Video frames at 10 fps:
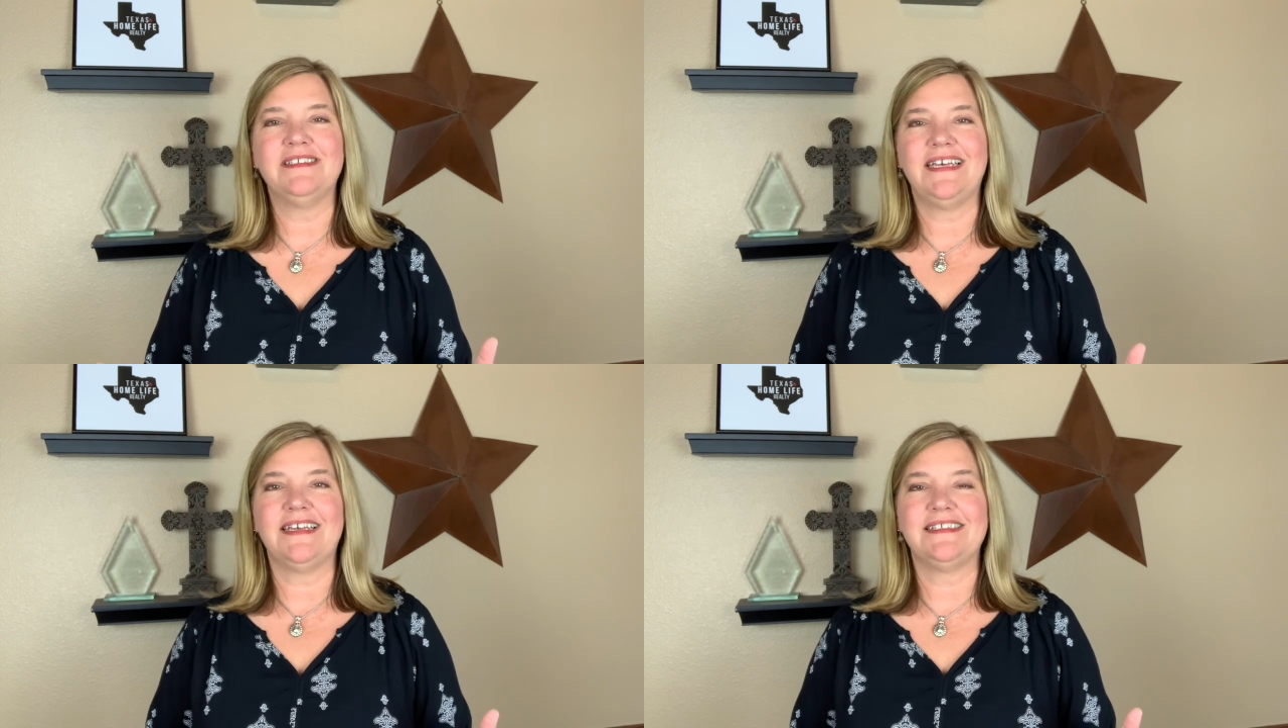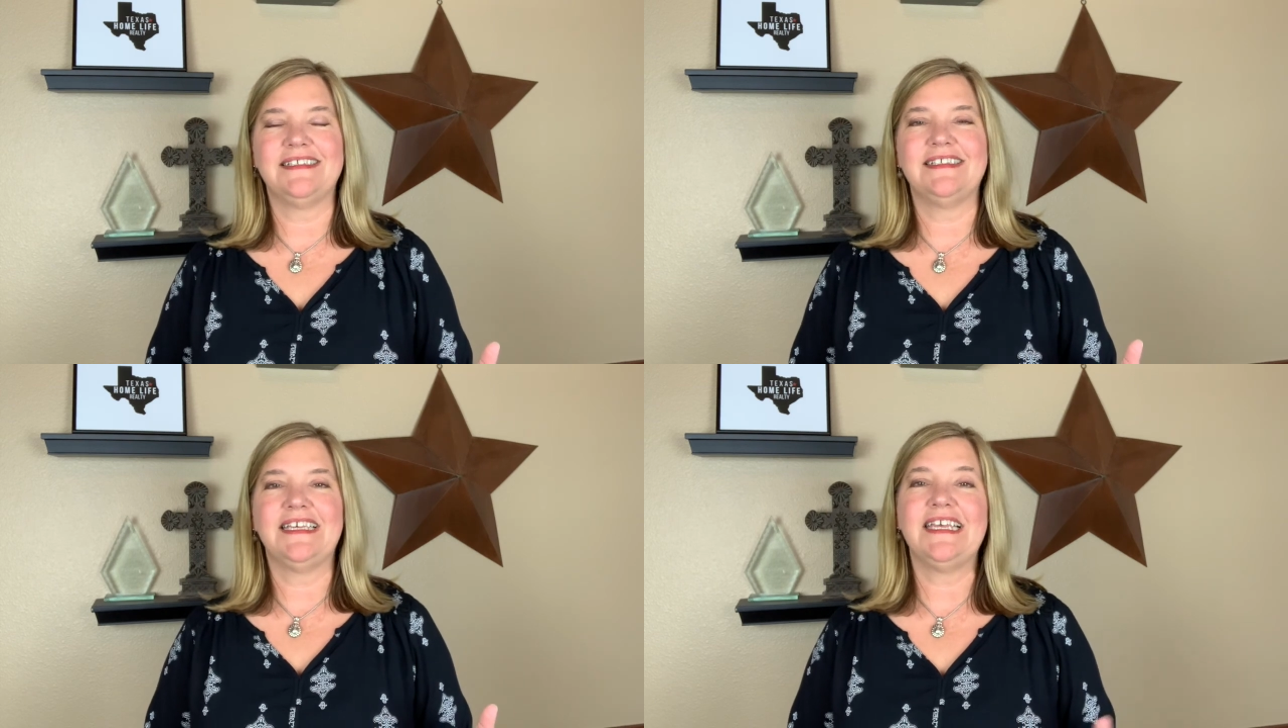
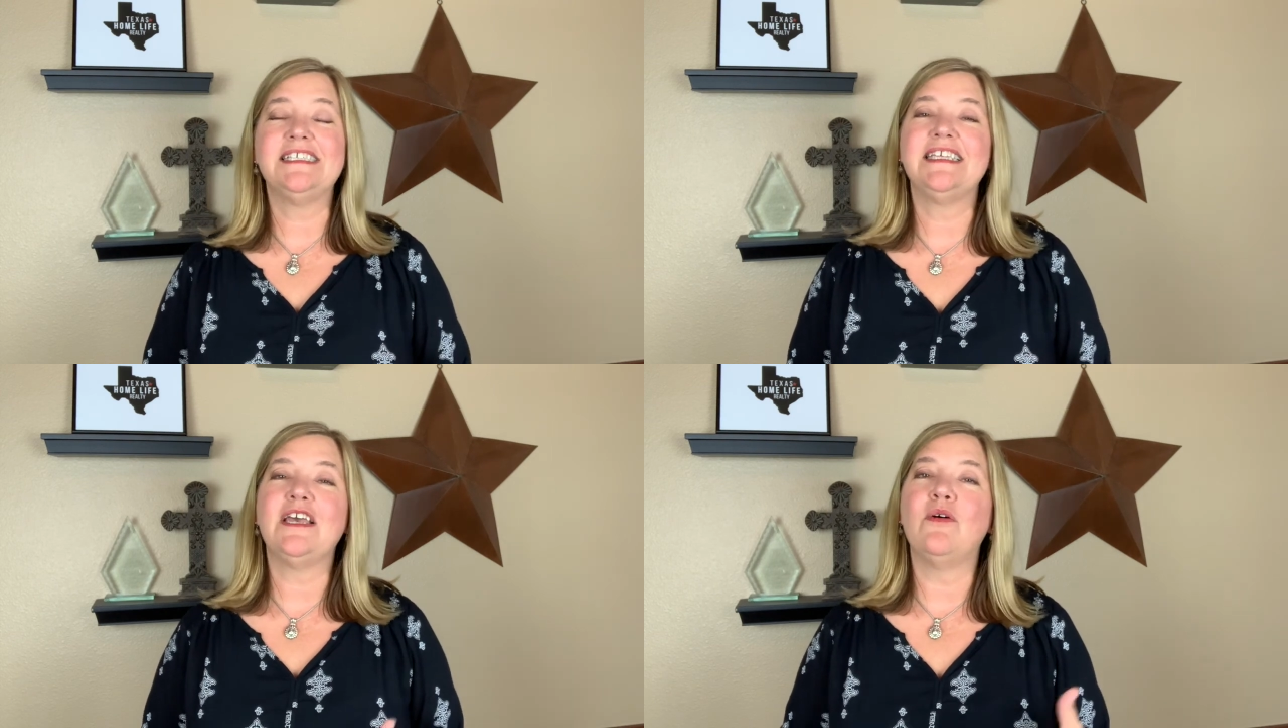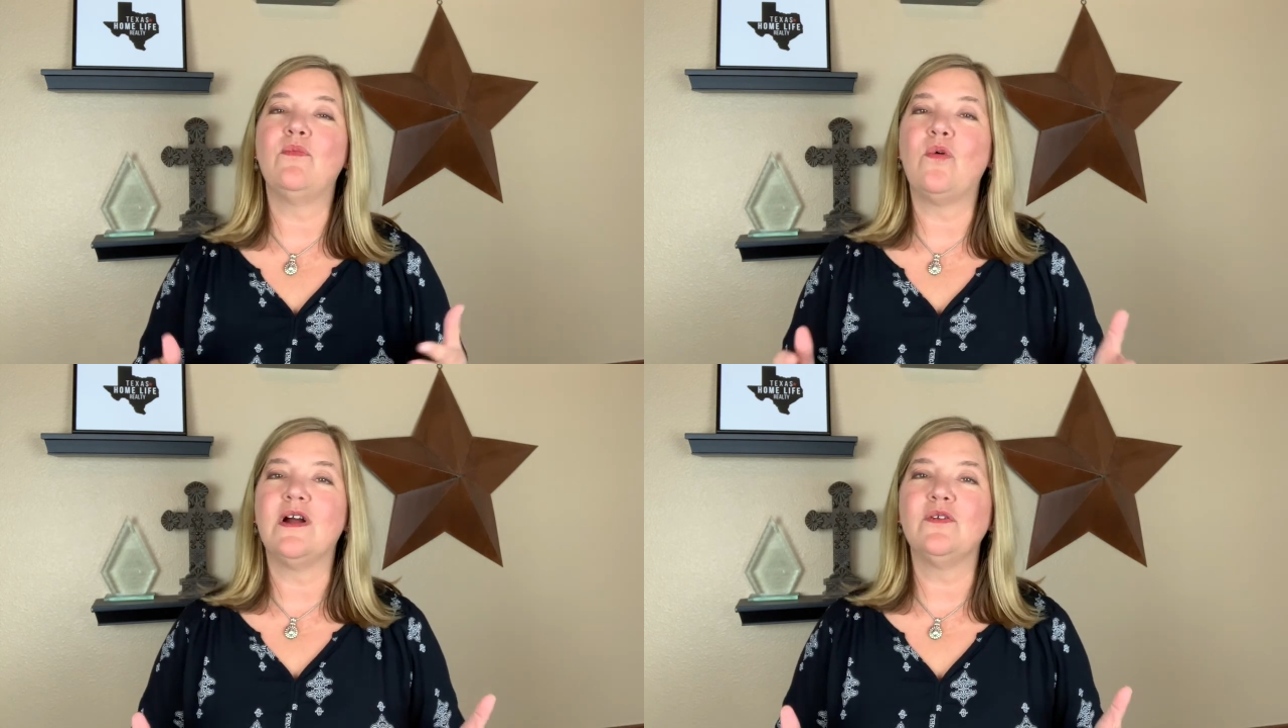Texas is the
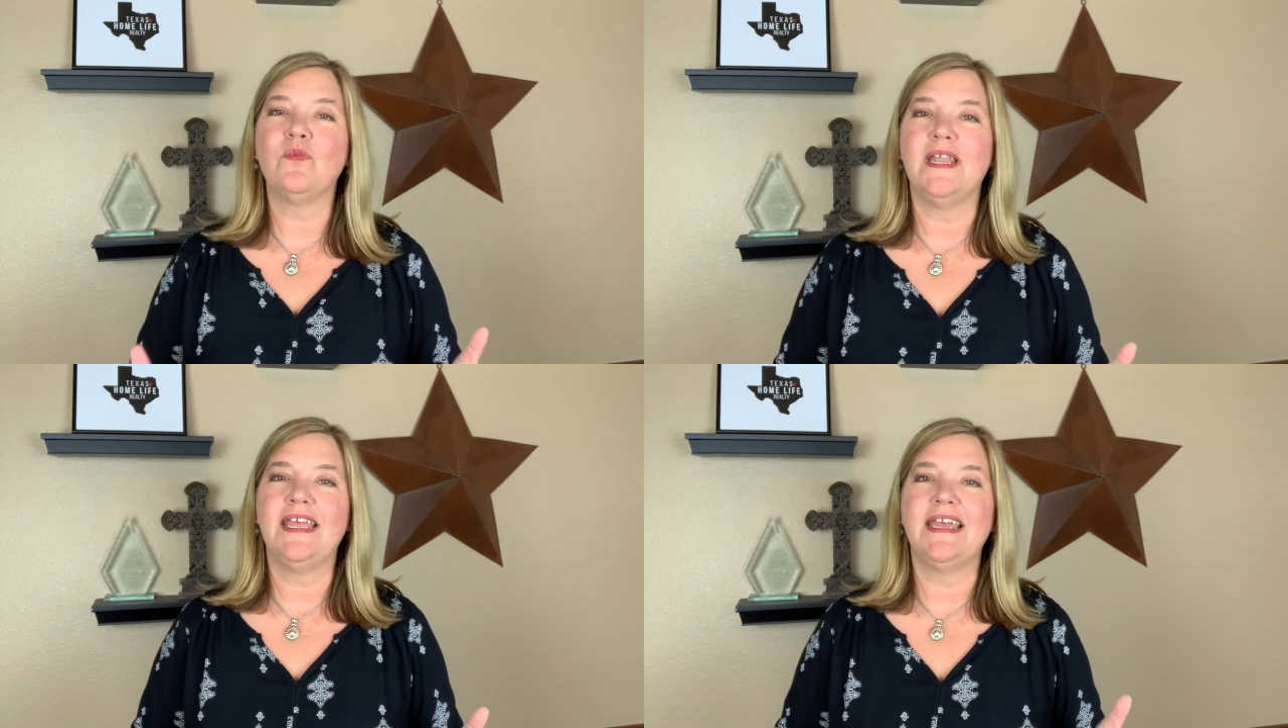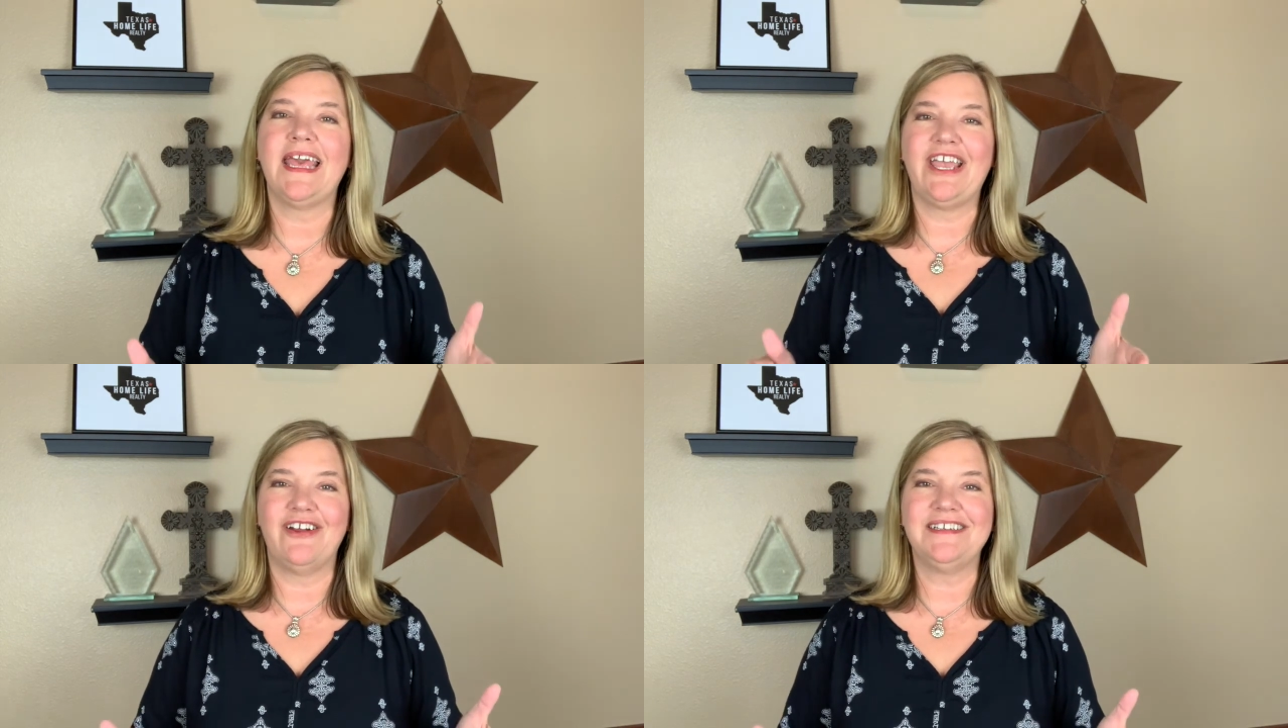award winning
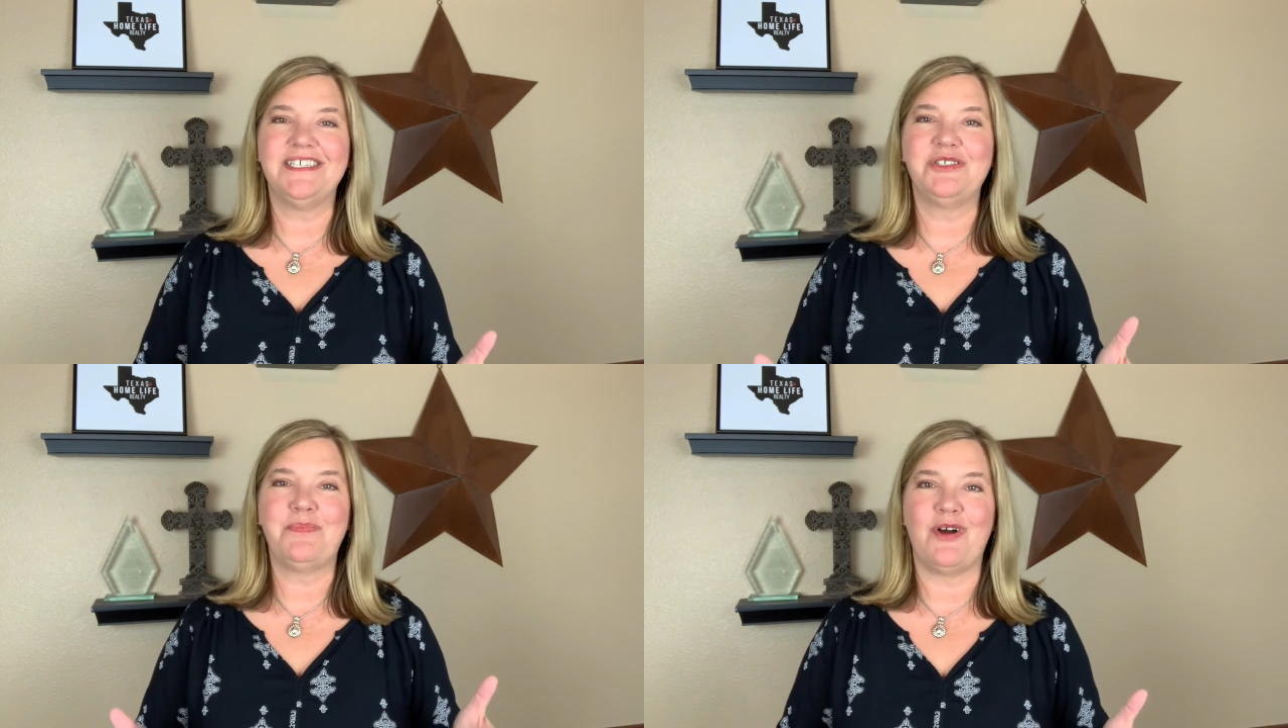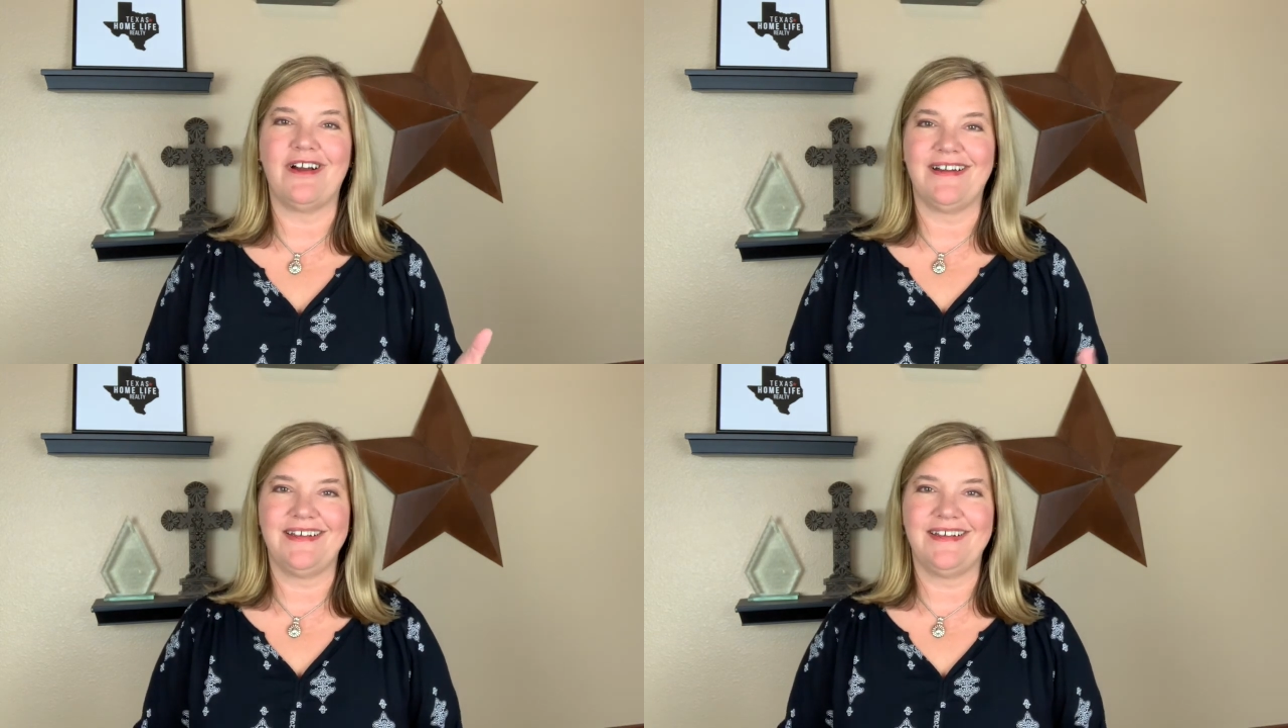Heritage Park.